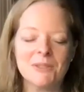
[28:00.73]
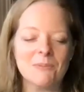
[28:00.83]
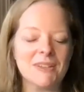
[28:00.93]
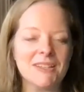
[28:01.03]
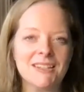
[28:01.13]
a
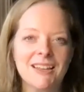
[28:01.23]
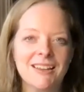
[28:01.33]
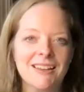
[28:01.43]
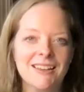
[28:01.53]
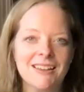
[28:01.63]
big
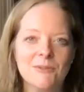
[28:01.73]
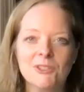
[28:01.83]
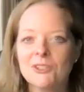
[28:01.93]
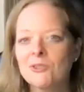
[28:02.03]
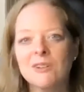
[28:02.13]
study. It was a
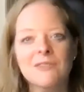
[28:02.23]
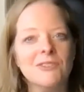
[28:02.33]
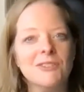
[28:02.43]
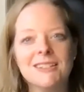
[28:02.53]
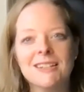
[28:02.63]
joyful
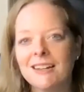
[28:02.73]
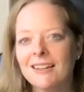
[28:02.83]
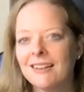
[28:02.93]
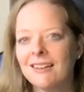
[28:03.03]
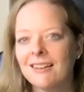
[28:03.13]

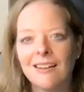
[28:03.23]
study.